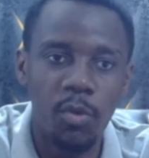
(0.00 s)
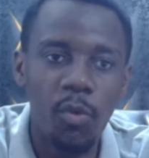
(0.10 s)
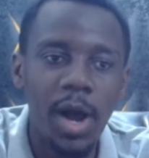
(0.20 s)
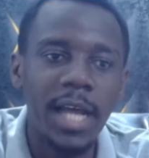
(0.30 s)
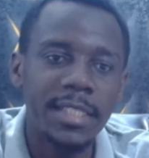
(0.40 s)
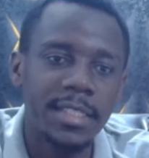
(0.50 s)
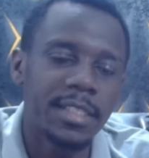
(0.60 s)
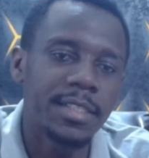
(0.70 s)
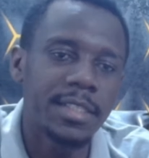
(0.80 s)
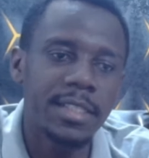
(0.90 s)
what
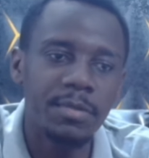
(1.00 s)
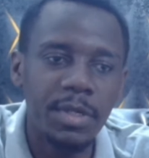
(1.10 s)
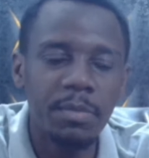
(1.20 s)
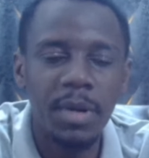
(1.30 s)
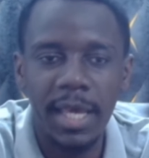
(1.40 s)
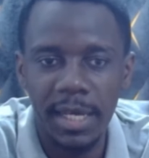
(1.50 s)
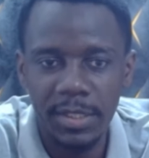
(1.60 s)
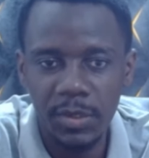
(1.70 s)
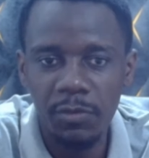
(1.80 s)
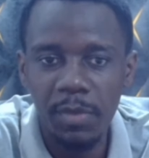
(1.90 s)
the three
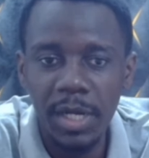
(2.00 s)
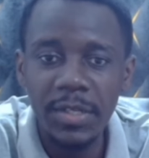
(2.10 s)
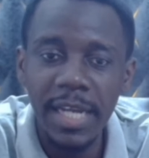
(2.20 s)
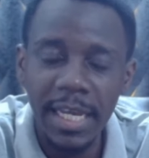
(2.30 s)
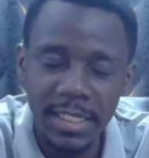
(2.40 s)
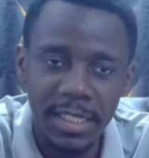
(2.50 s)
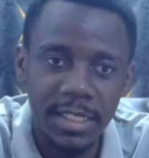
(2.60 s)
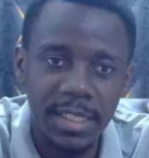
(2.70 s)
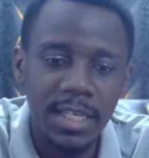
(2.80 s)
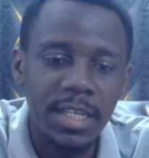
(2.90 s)
players of Man
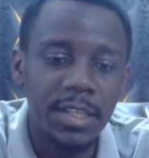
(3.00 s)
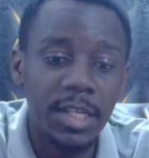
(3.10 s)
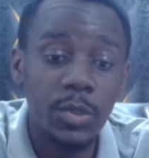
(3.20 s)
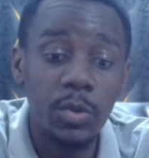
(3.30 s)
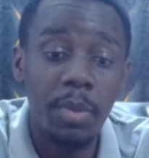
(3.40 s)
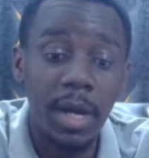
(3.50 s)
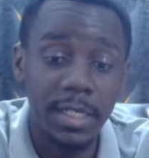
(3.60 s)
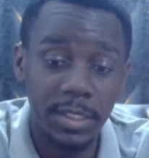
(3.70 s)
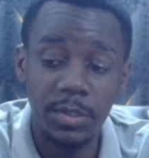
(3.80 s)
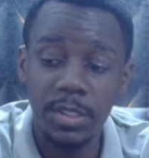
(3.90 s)
United that took
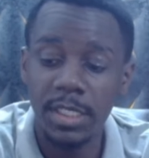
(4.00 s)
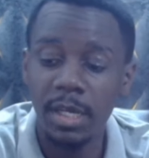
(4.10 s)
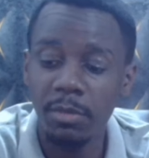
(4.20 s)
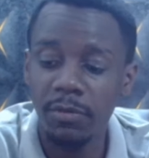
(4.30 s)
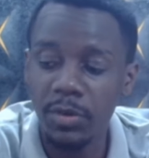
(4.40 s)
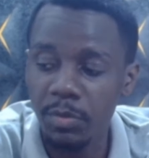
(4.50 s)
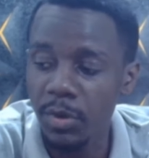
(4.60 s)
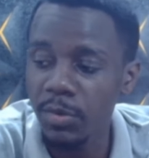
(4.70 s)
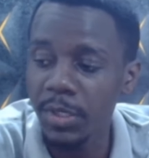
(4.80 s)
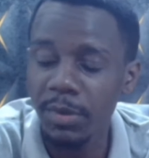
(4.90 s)
part into this game of football
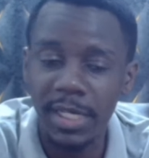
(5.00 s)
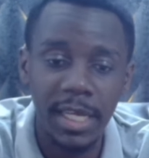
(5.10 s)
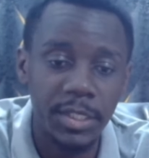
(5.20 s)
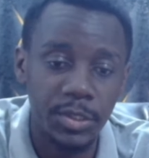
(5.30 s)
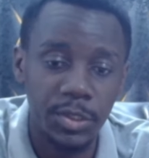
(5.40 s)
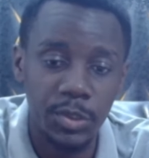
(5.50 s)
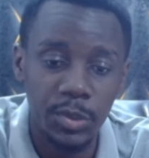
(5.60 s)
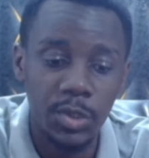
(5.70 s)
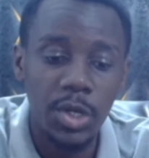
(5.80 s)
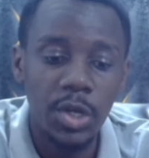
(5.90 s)
really went ahead to
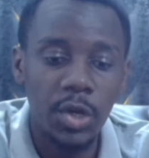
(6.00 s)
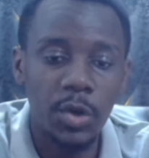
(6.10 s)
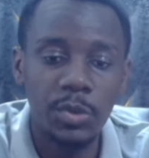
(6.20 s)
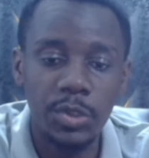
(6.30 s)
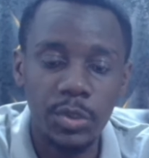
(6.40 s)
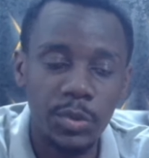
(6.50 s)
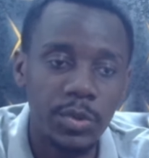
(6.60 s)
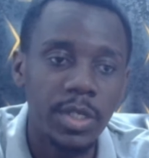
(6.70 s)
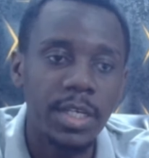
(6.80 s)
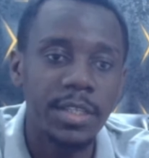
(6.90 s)
do
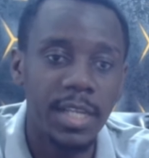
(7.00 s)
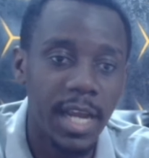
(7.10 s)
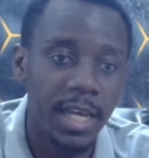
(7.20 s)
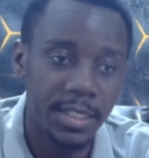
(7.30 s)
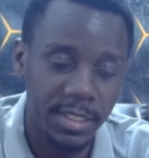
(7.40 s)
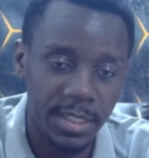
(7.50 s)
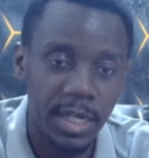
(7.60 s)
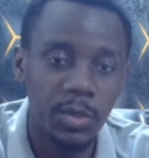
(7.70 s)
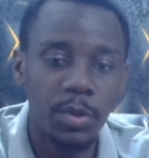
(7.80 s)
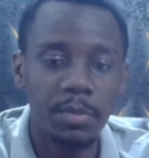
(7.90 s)
onto the night
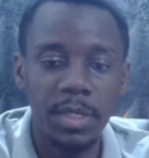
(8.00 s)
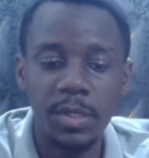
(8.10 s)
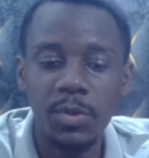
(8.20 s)
at Wembley.